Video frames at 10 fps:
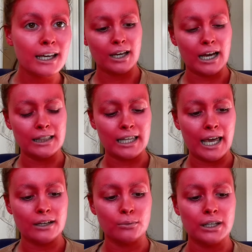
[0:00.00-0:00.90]
and
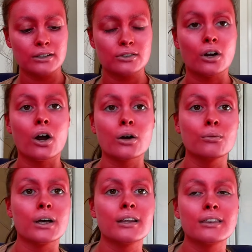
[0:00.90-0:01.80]
then we can start with
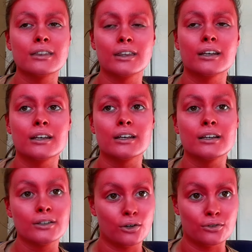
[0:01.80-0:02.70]
the
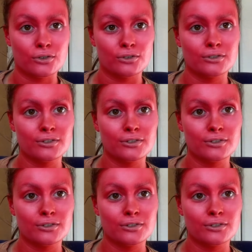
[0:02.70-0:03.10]
contours.